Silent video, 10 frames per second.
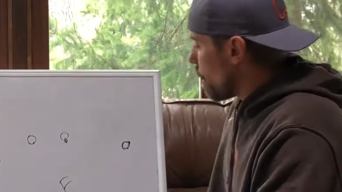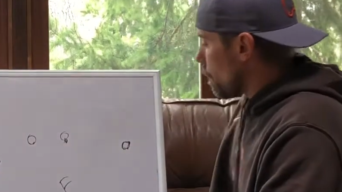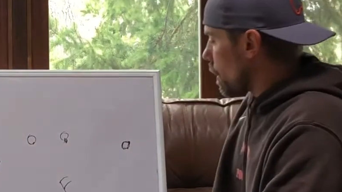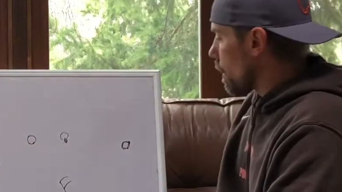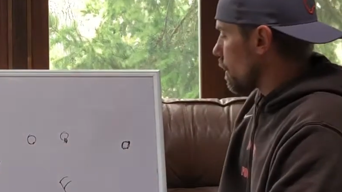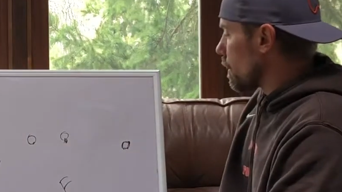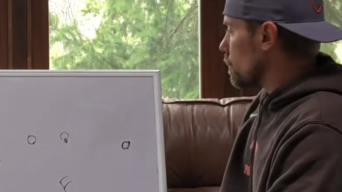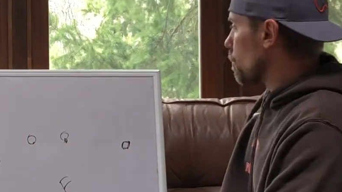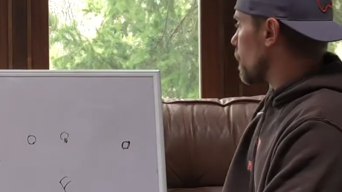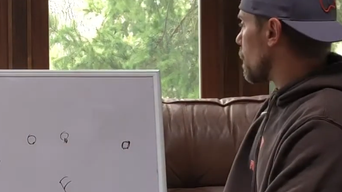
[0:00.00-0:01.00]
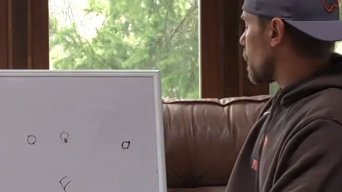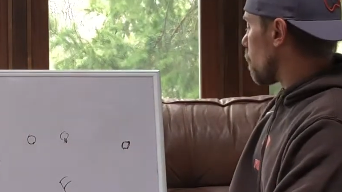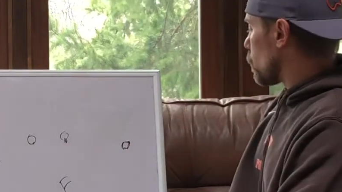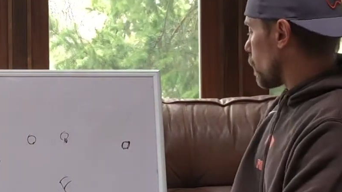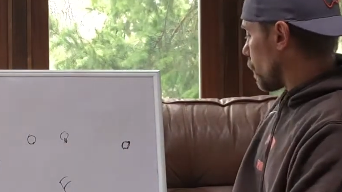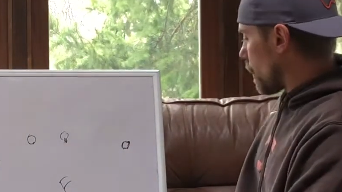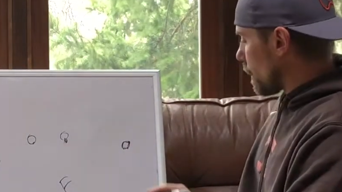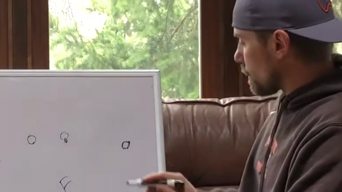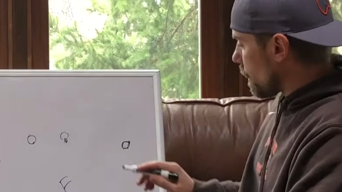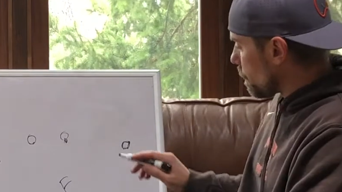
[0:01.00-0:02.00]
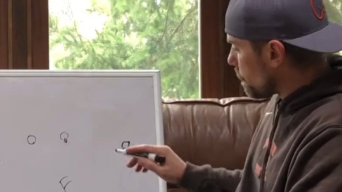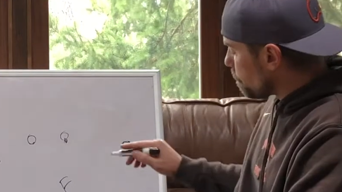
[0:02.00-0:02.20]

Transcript: Okay, this would be a dig post under concept.